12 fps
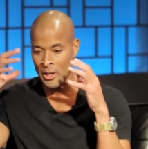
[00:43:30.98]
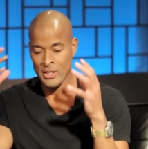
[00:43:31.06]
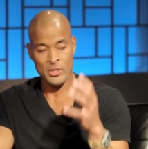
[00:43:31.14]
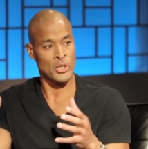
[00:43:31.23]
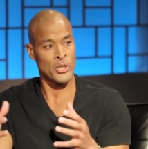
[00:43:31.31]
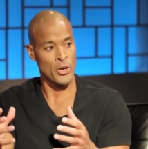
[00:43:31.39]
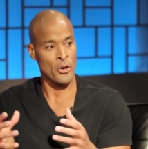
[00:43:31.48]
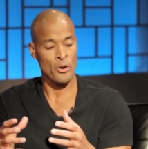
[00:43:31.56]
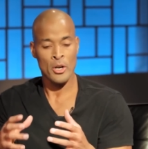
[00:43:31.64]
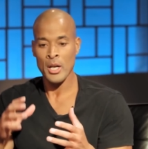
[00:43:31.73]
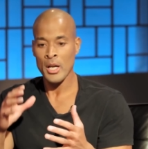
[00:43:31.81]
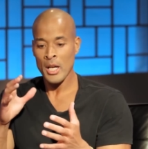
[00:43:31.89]

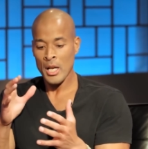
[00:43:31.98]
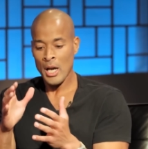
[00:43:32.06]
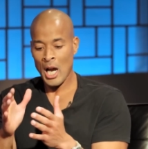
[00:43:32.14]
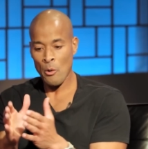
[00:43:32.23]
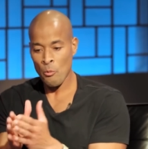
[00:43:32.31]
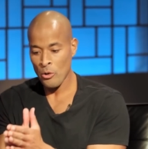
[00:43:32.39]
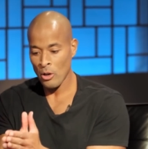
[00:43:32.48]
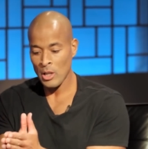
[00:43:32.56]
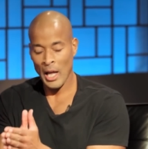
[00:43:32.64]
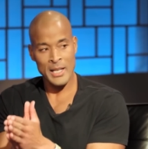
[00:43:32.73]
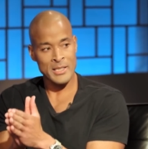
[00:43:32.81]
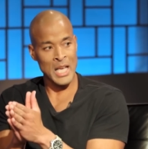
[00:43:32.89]
insecure, I
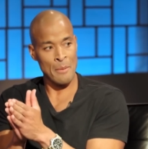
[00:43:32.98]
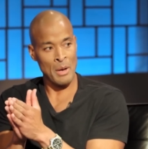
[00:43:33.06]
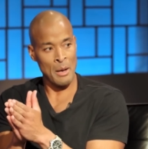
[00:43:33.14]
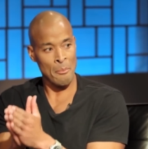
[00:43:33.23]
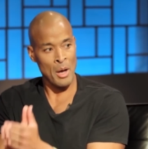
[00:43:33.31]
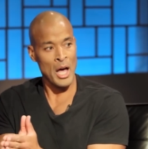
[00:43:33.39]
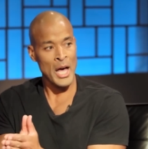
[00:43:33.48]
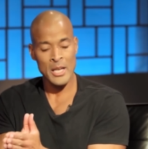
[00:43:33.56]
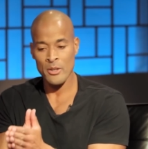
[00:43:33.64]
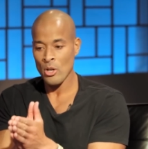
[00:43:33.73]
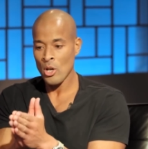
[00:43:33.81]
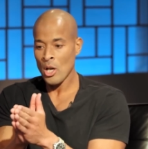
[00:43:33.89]
realized that my
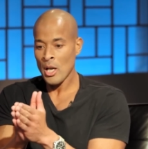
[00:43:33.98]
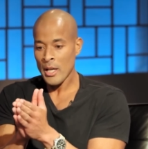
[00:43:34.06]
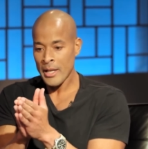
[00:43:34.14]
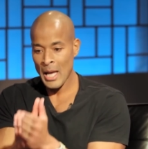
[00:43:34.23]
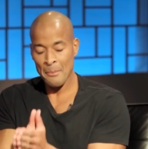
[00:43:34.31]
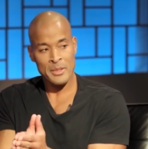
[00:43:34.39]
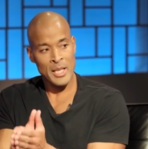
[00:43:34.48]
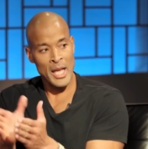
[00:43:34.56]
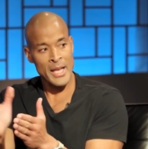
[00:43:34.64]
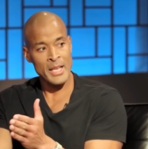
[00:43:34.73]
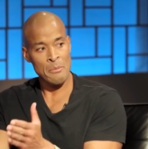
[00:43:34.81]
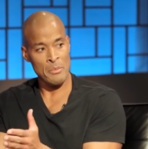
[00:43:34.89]
mind kept
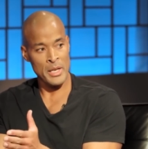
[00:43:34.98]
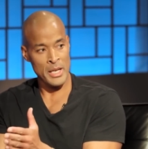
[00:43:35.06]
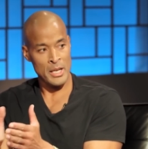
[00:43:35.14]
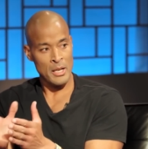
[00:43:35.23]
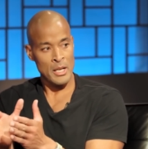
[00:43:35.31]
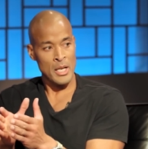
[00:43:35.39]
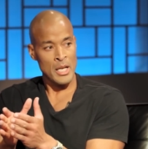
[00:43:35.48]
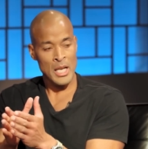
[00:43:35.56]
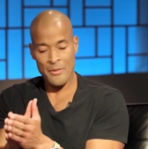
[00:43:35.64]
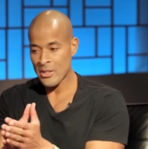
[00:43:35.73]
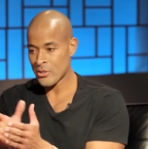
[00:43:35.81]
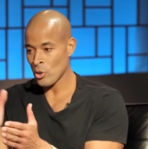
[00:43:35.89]
taking me
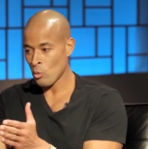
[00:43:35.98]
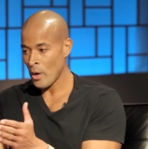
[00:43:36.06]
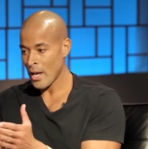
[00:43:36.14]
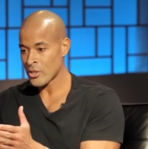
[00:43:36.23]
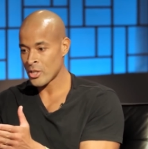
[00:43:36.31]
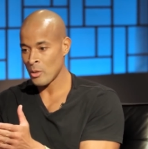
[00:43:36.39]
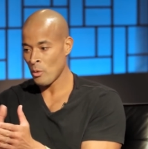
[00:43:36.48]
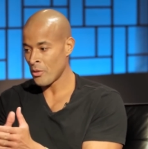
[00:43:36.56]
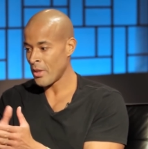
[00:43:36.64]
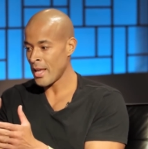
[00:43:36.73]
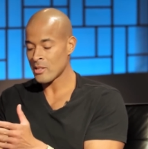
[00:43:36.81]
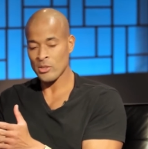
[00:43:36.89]
in this direction. When
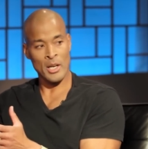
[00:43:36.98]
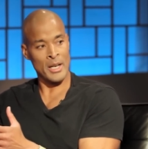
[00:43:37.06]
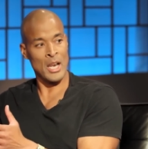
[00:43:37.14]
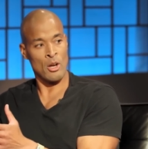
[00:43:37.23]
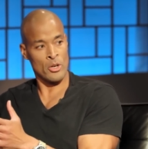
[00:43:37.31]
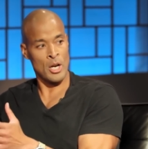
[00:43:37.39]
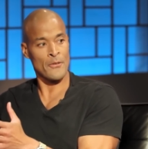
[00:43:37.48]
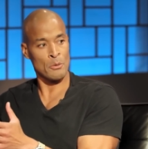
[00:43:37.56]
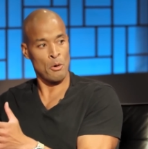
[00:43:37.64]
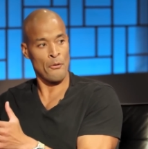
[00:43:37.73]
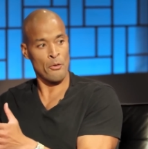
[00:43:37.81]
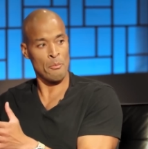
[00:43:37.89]
things got
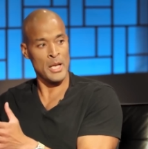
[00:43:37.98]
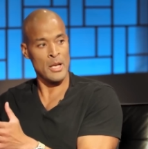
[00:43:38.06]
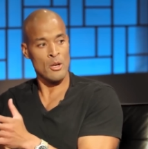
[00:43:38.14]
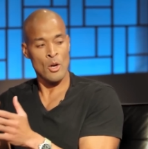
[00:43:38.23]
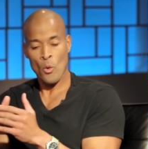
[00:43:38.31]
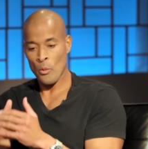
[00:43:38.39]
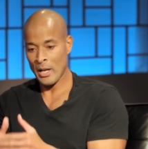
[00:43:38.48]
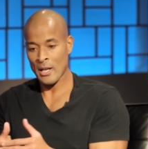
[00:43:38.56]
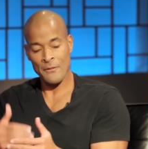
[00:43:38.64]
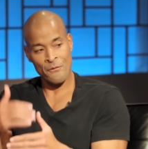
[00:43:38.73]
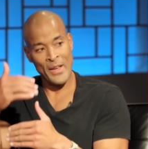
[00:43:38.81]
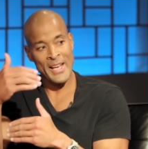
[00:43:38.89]
uncomfortable for me, when I
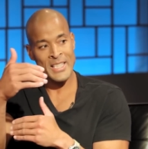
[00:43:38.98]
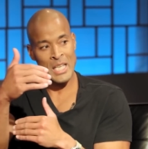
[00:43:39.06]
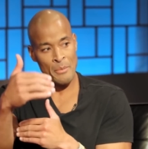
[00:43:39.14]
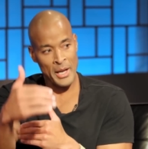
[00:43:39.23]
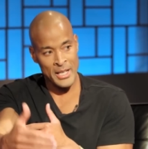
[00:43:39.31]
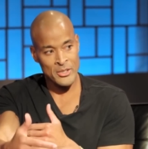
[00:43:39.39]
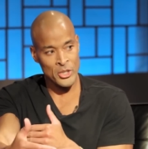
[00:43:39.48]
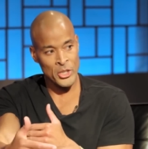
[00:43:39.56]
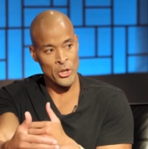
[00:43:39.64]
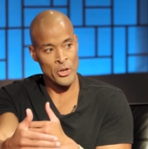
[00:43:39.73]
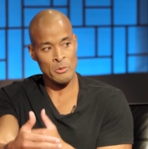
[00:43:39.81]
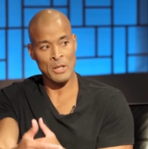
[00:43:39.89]
was facing my
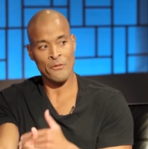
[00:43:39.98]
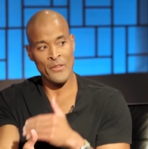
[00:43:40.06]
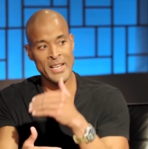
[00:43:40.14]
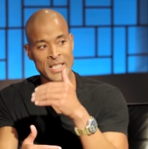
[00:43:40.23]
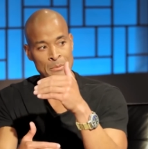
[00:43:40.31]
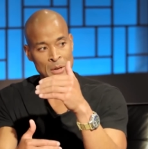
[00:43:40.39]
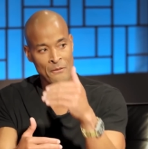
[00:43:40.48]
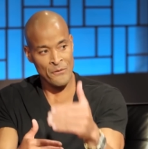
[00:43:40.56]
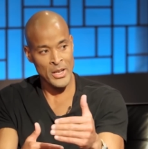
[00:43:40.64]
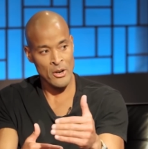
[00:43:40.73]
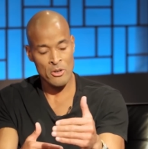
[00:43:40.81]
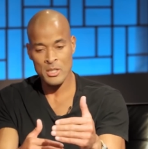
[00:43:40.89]
insecurities, I was facing my
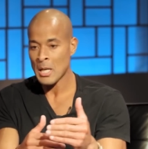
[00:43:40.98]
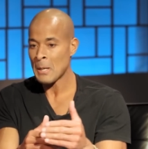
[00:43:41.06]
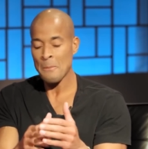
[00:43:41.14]
fears,